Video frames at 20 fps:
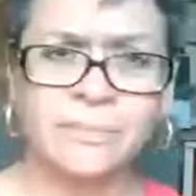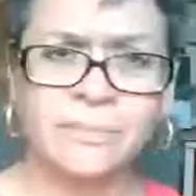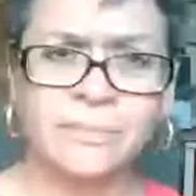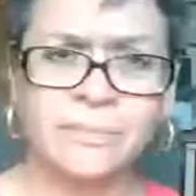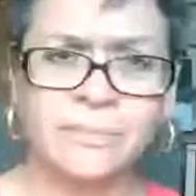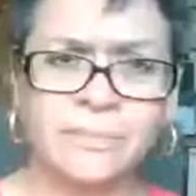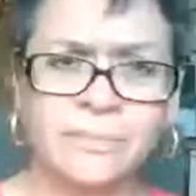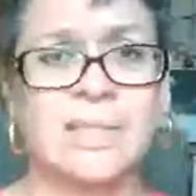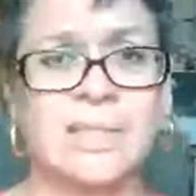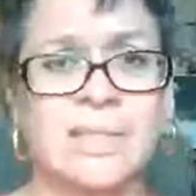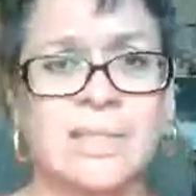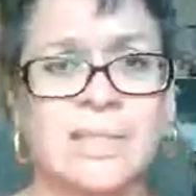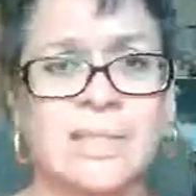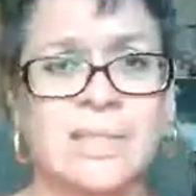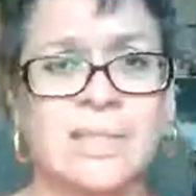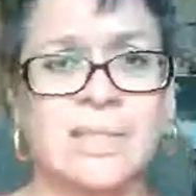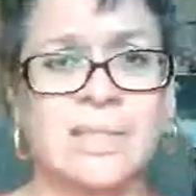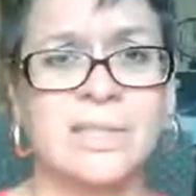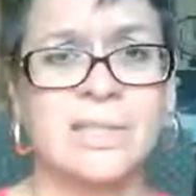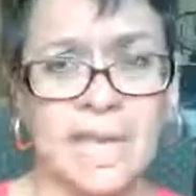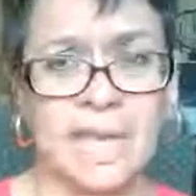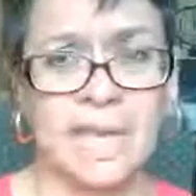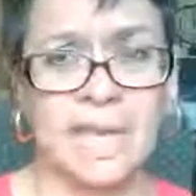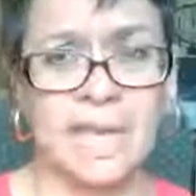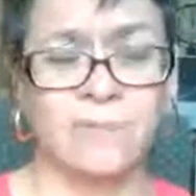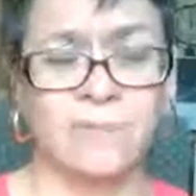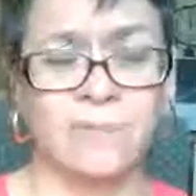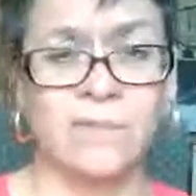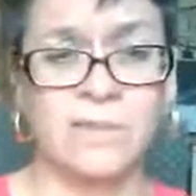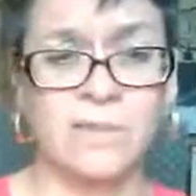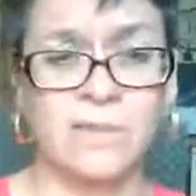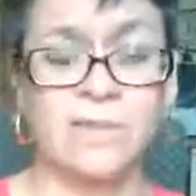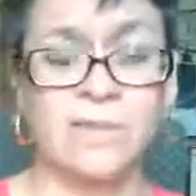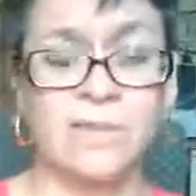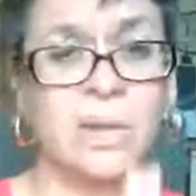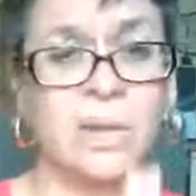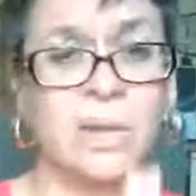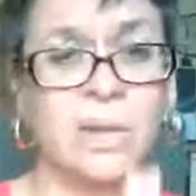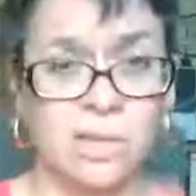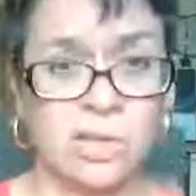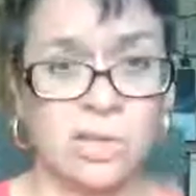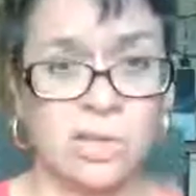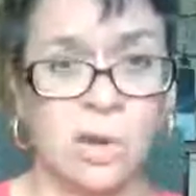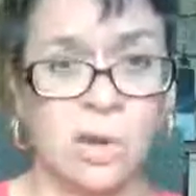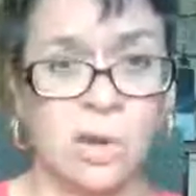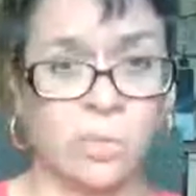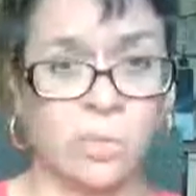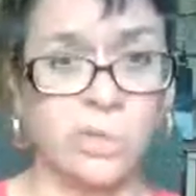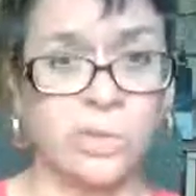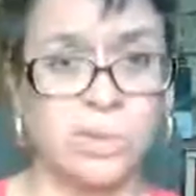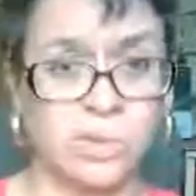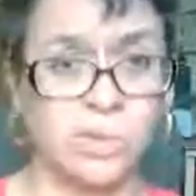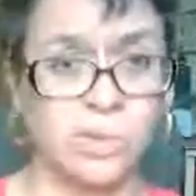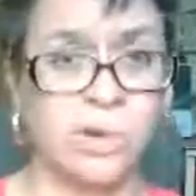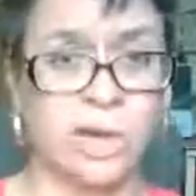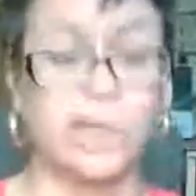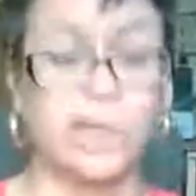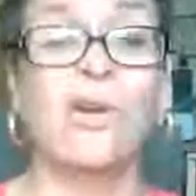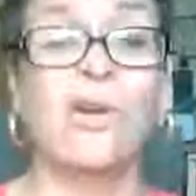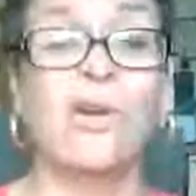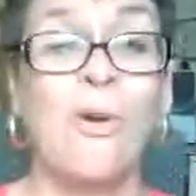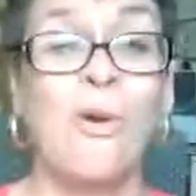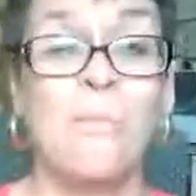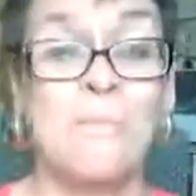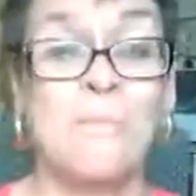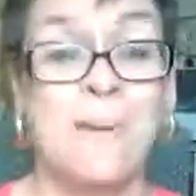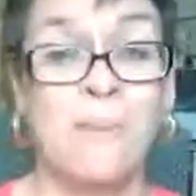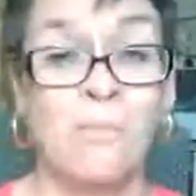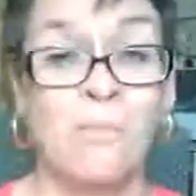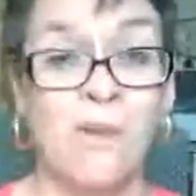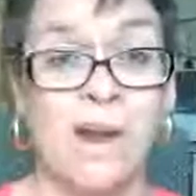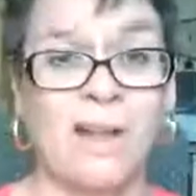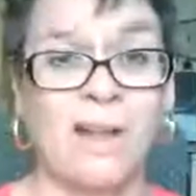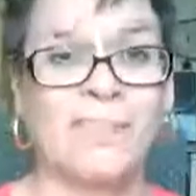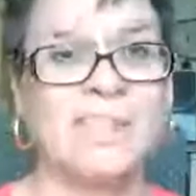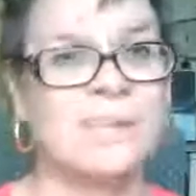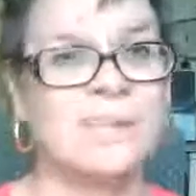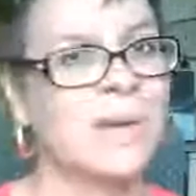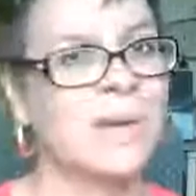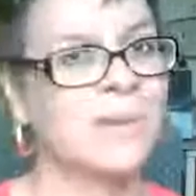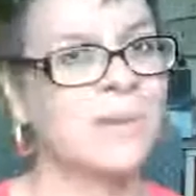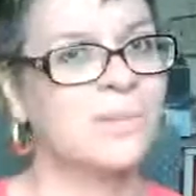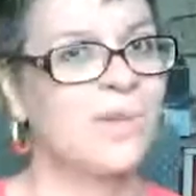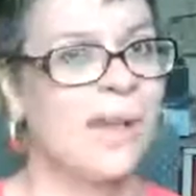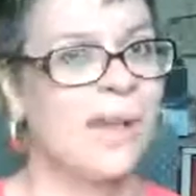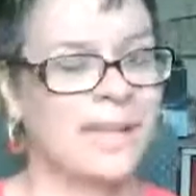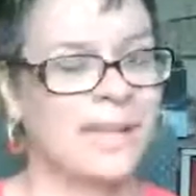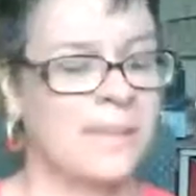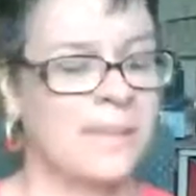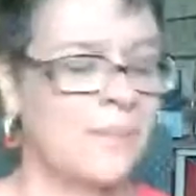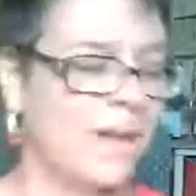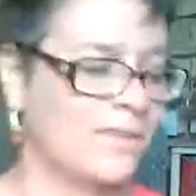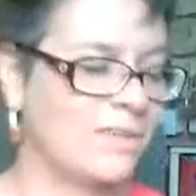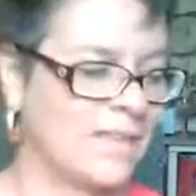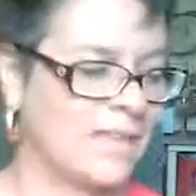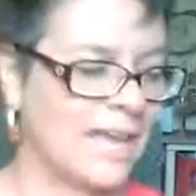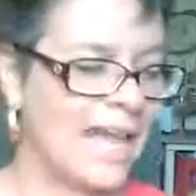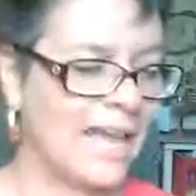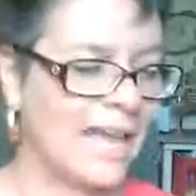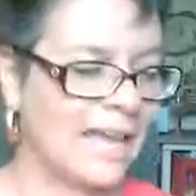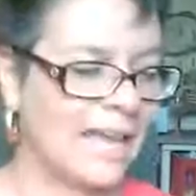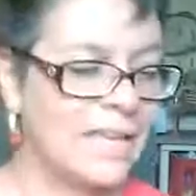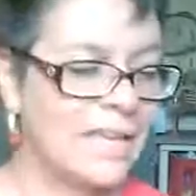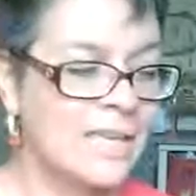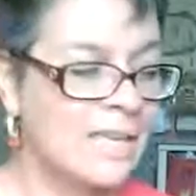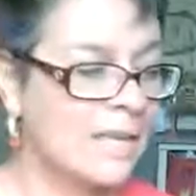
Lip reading: Now, this is just, again, if this is going to be your own story, your own memoir, that's what I'm talking about today.